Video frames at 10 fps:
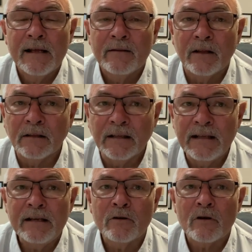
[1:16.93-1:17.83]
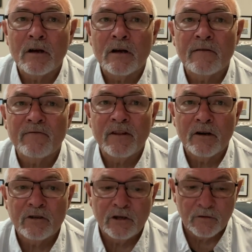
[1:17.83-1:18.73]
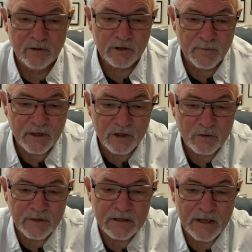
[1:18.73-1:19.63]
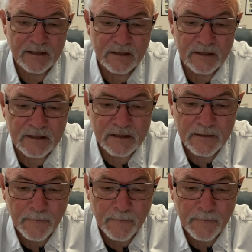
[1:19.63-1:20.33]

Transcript: The leader of their children's ministry says this: